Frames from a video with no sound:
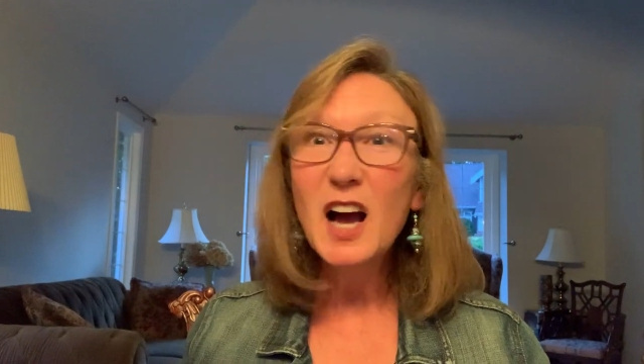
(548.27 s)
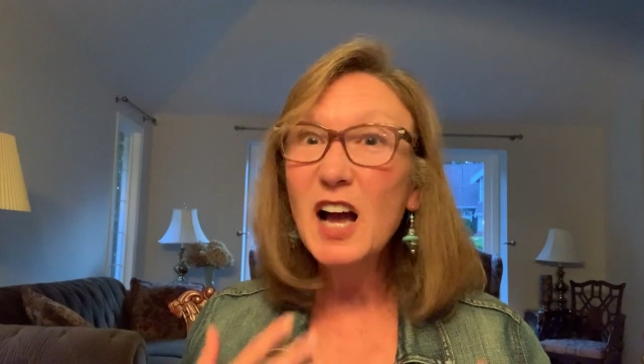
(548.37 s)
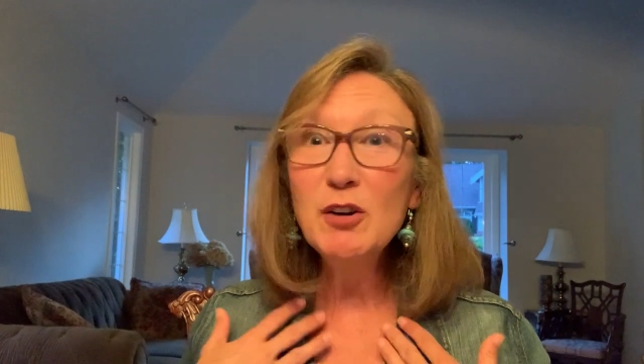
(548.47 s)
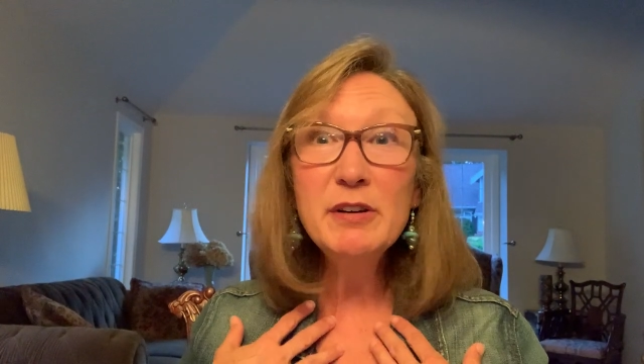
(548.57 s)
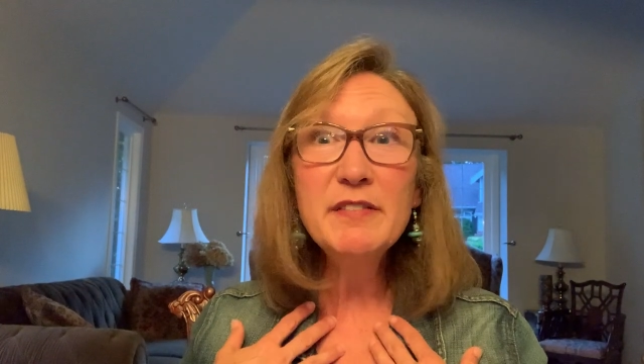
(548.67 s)

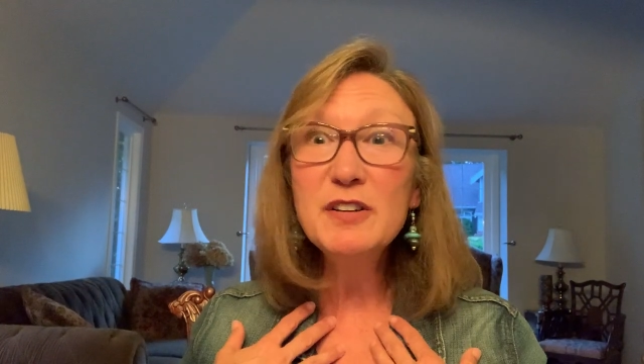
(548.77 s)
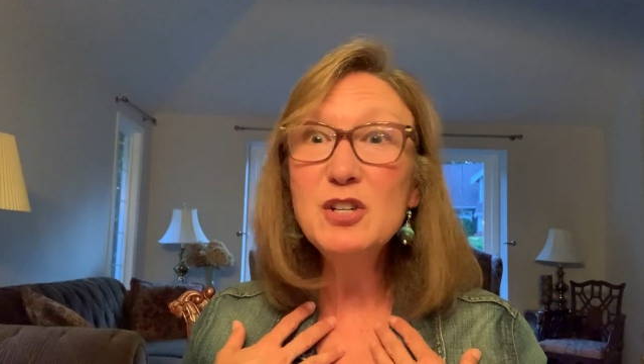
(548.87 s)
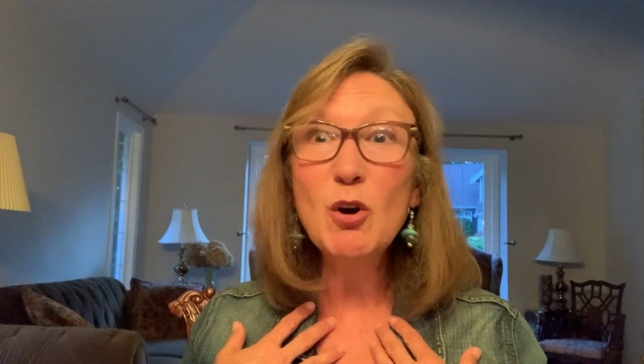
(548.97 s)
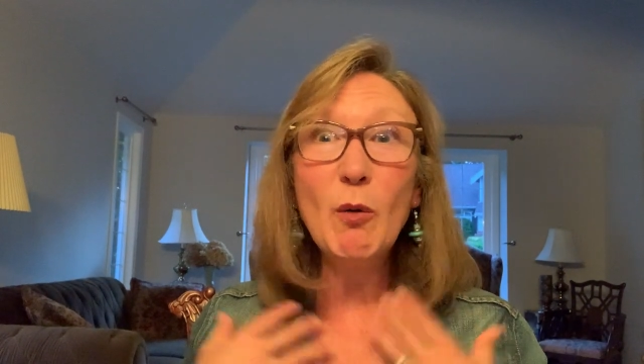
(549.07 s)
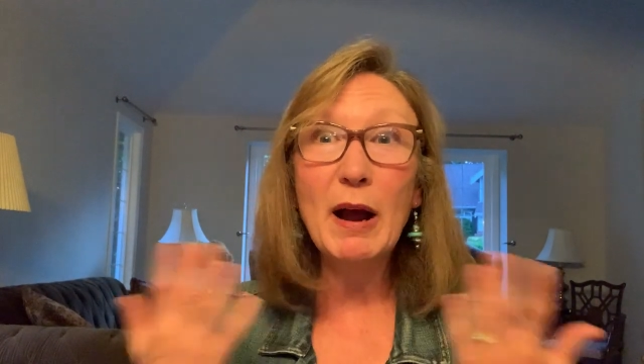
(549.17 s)
I don't even
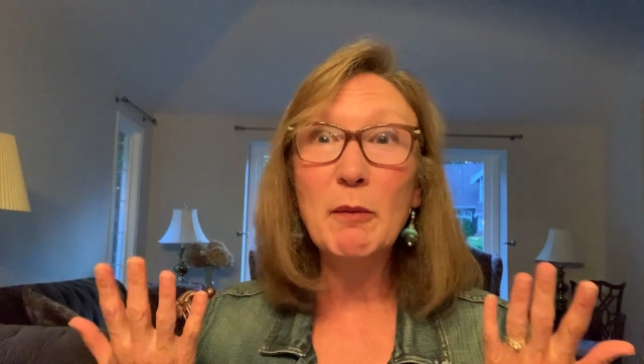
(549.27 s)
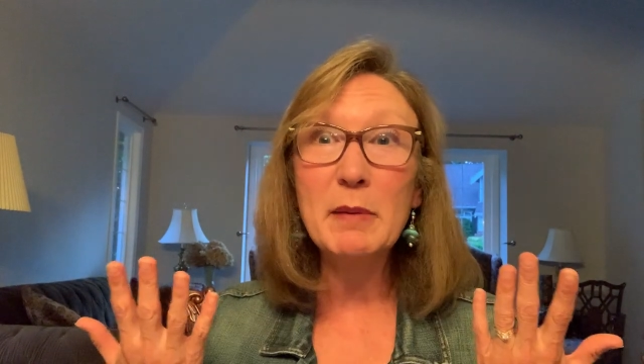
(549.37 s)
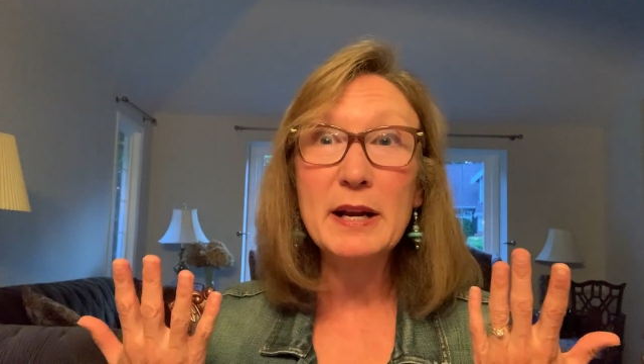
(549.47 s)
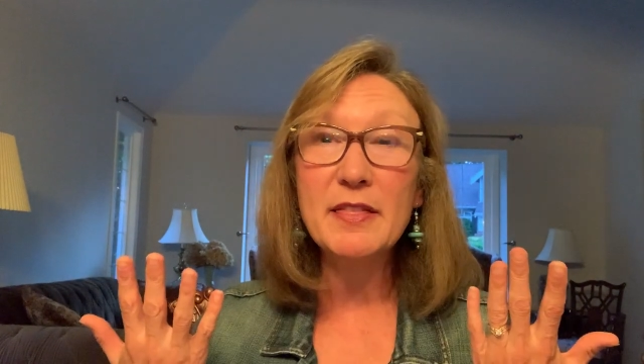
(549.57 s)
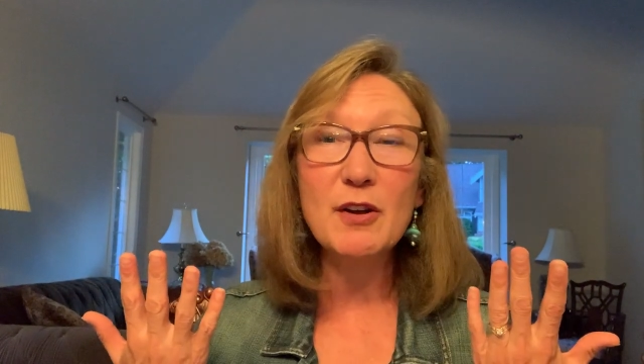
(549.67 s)
know how
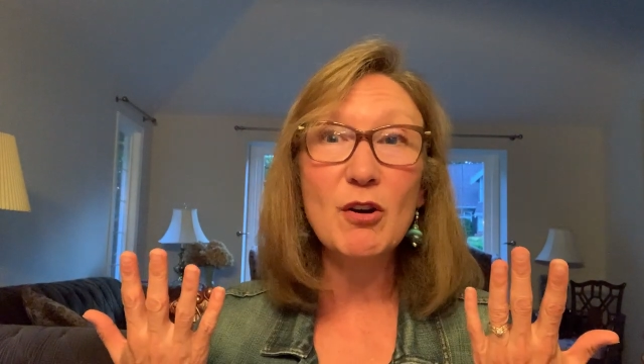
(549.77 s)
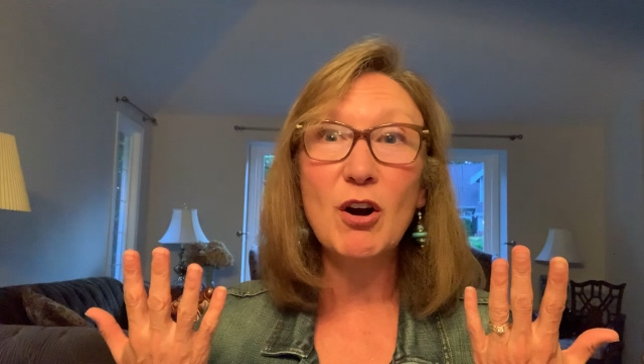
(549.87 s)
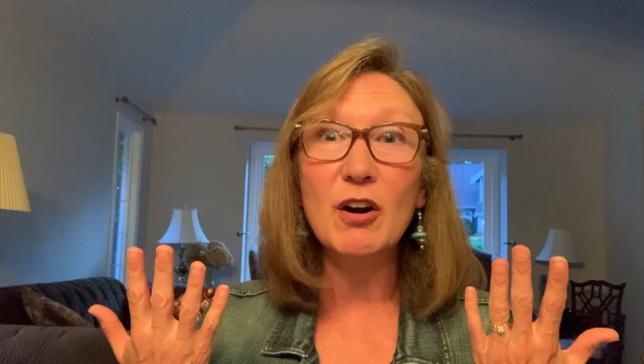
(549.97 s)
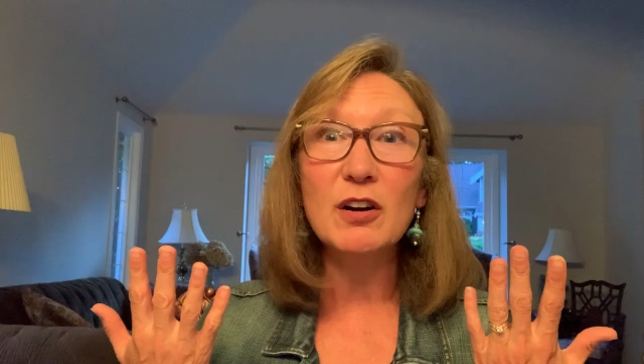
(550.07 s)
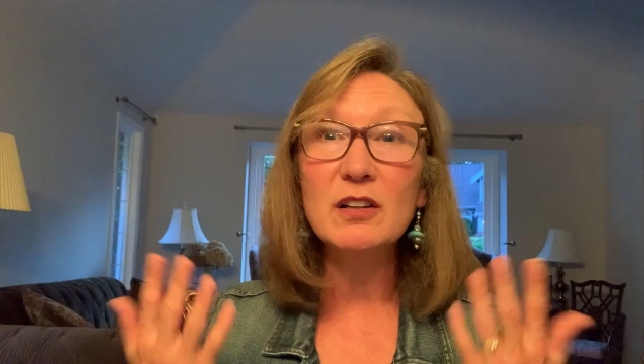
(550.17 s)
many there
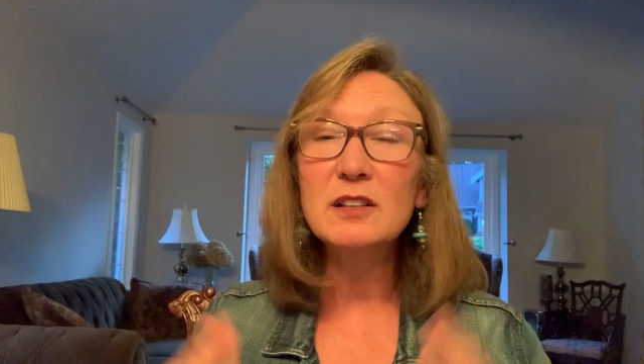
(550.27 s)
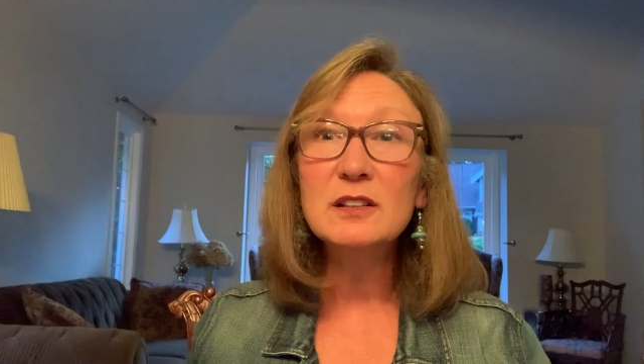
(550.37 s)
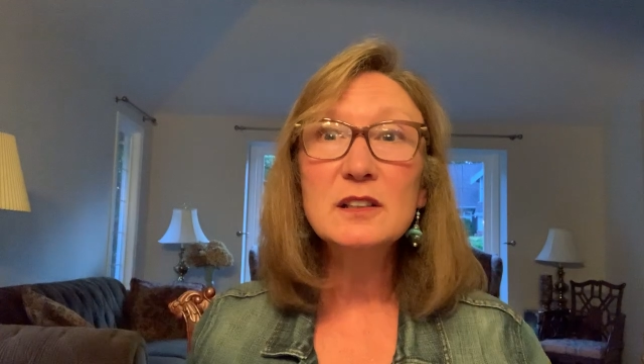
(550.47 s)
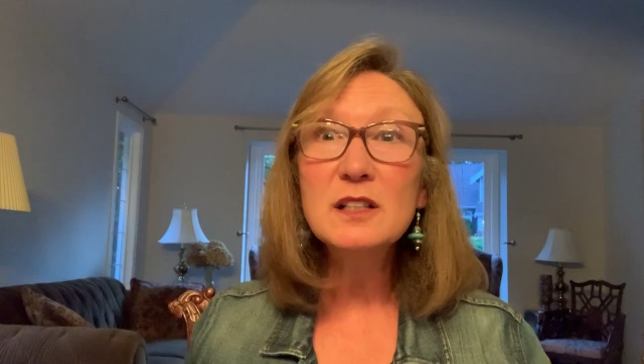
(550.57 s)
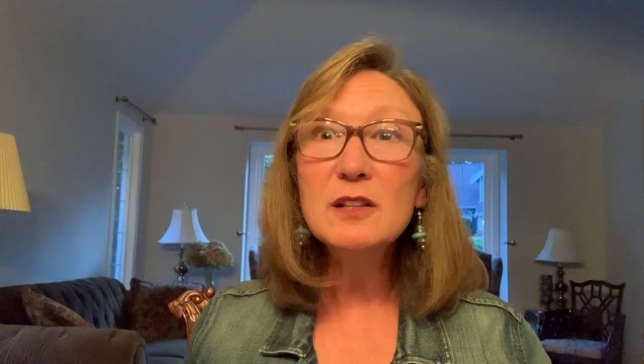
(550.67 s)
are.
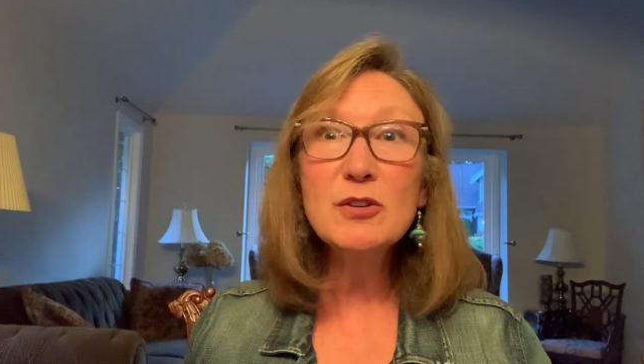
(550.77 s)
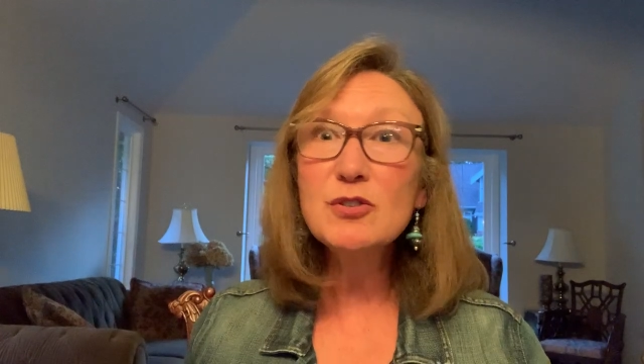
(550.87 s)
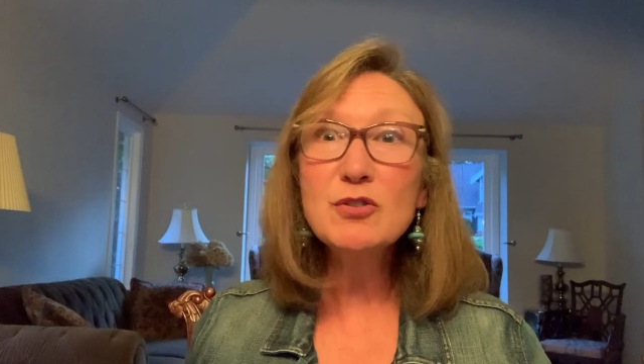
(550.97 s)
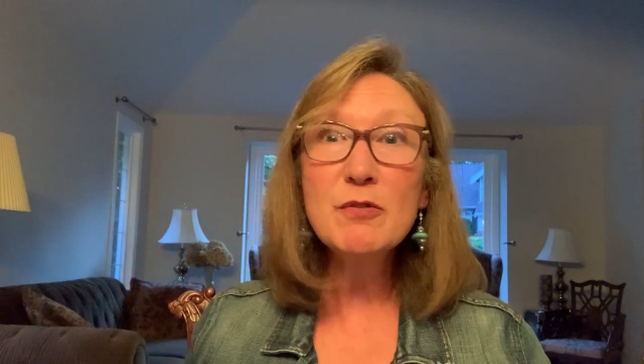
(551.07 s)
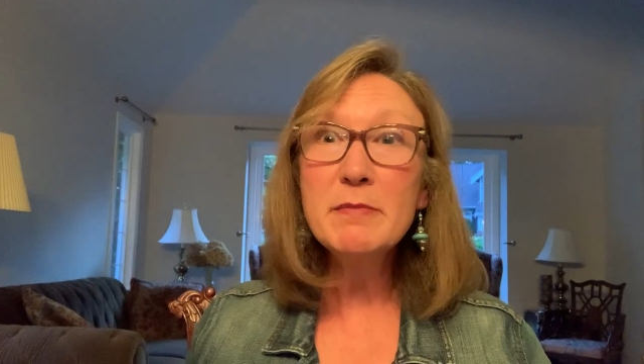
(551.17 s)
There are
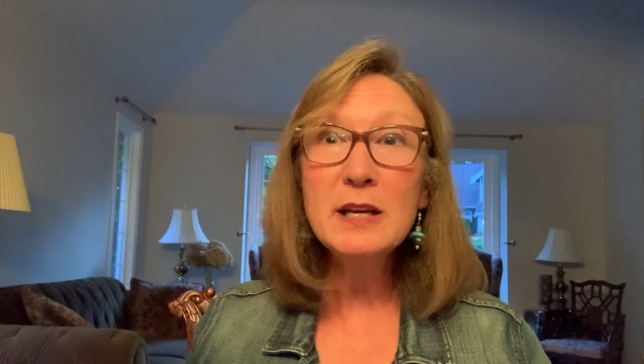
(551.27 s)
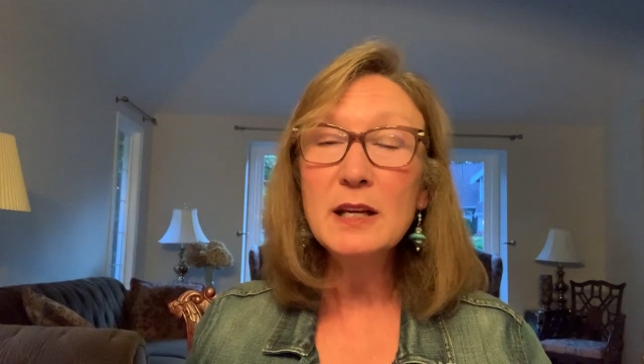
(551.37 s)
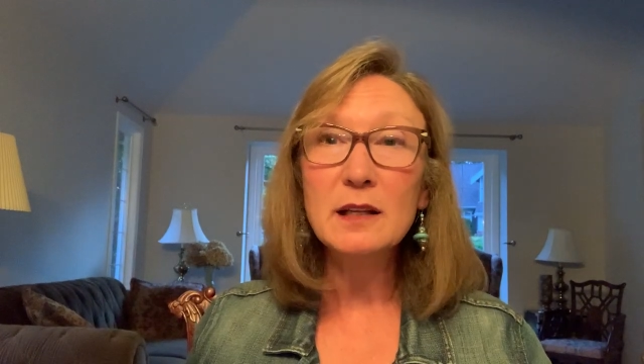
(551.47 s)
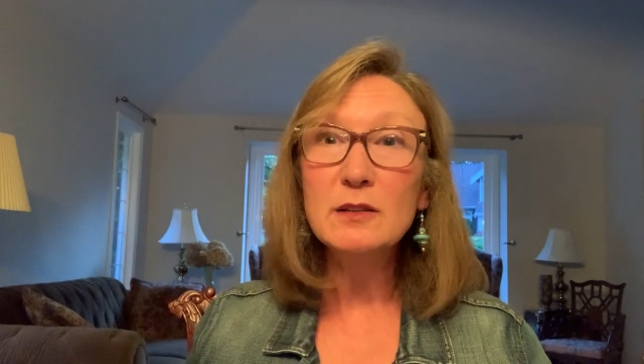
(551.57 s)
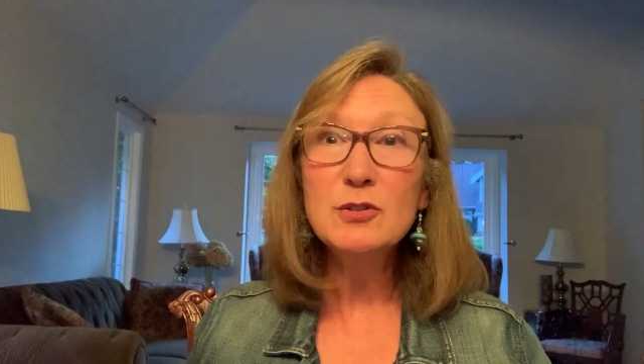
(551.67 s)
so
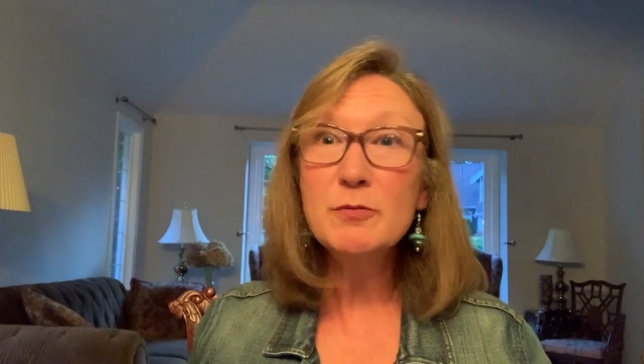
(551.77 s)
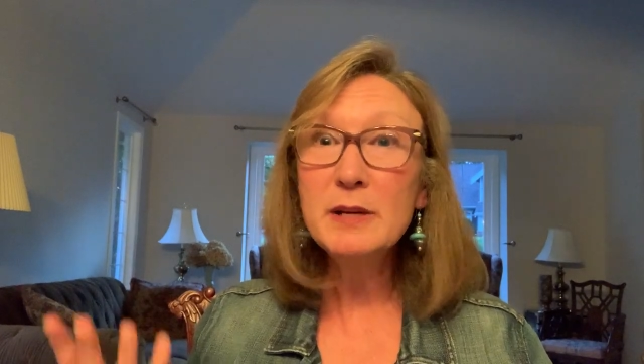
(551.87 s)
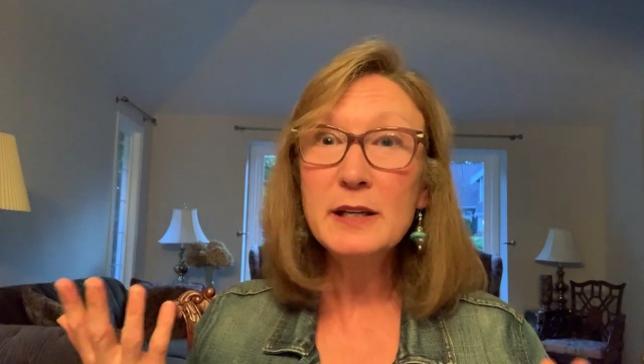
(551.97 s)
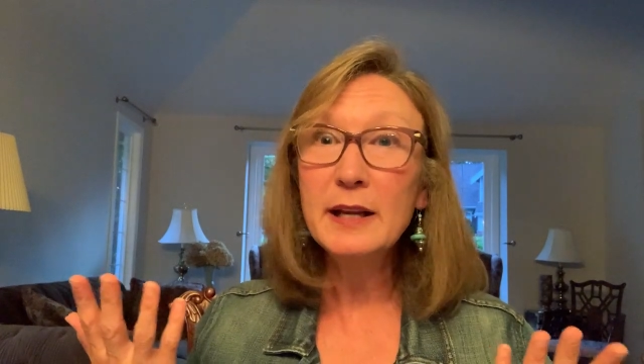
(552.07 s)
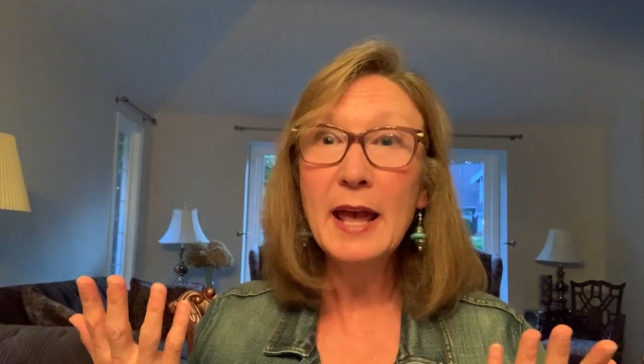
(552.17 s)
many, too
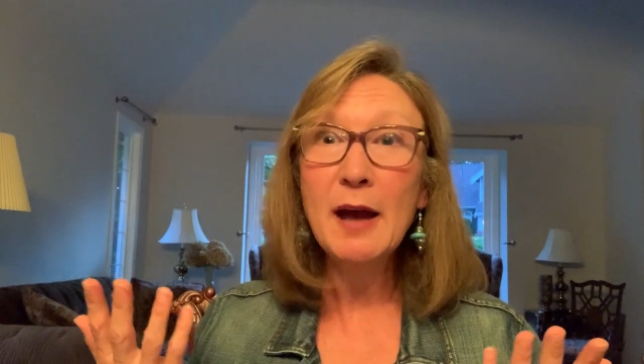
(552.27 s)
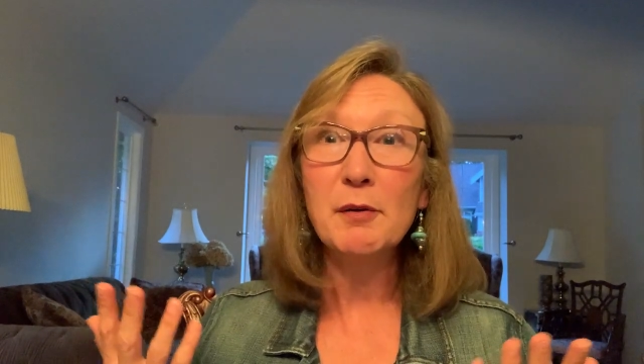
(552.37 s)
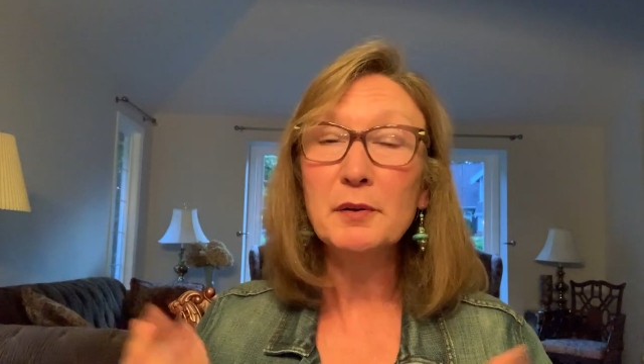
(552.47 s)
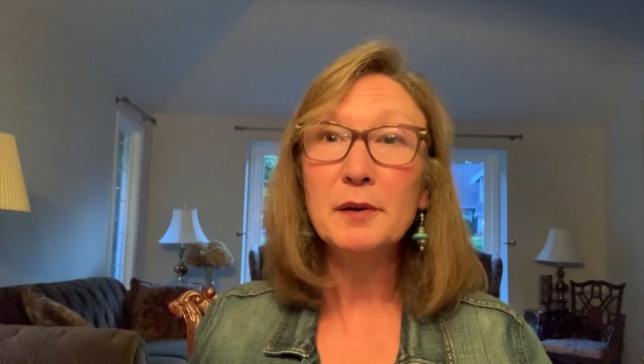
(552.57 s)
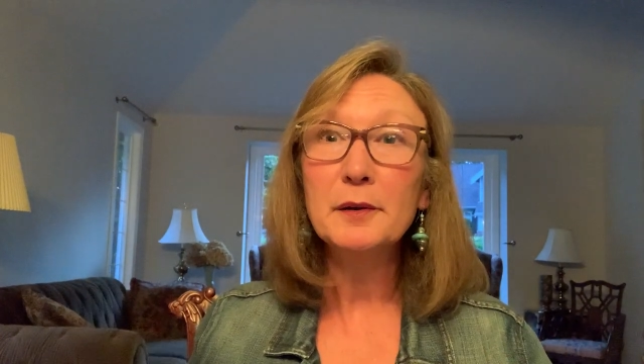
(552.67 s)
many to count.